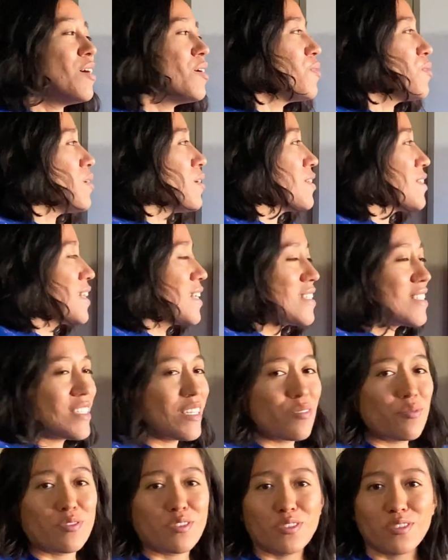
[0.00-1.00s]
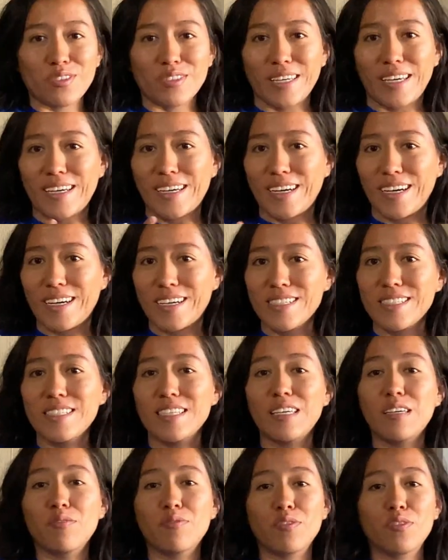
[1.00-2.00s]
Well, that's it for today, guys.
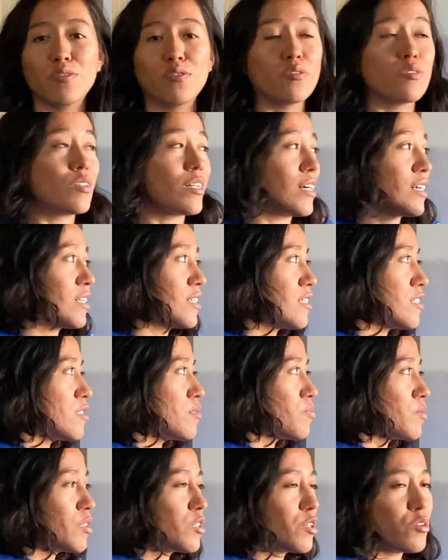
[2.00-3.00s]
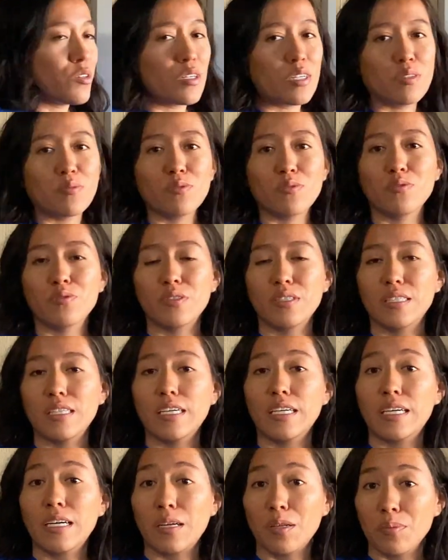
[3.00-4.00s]
If you like this video, it will really
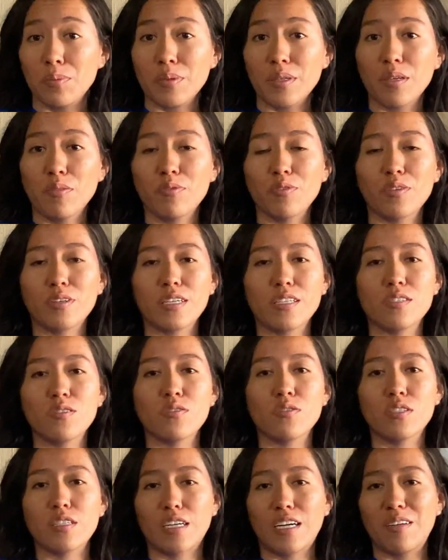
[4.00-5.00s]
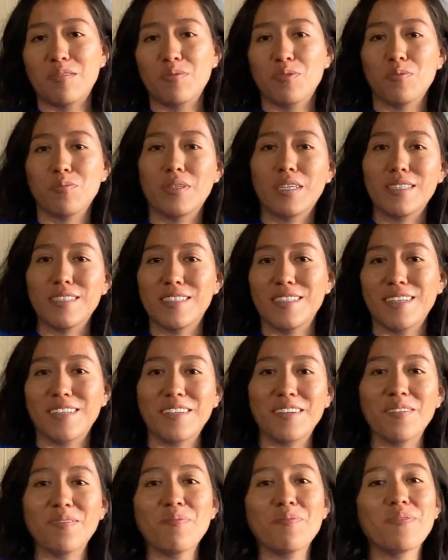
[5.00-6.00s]
help me if you can subscribe to my
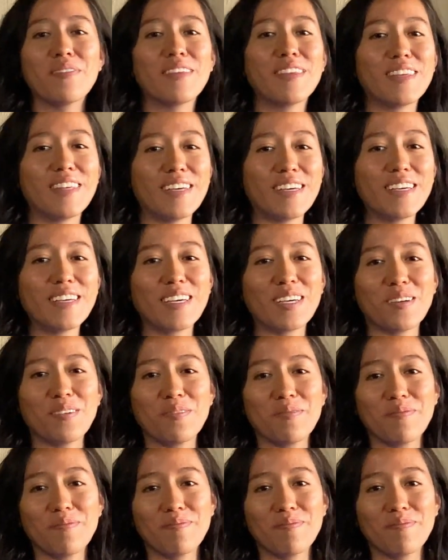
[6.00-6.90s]
channel. Thank you.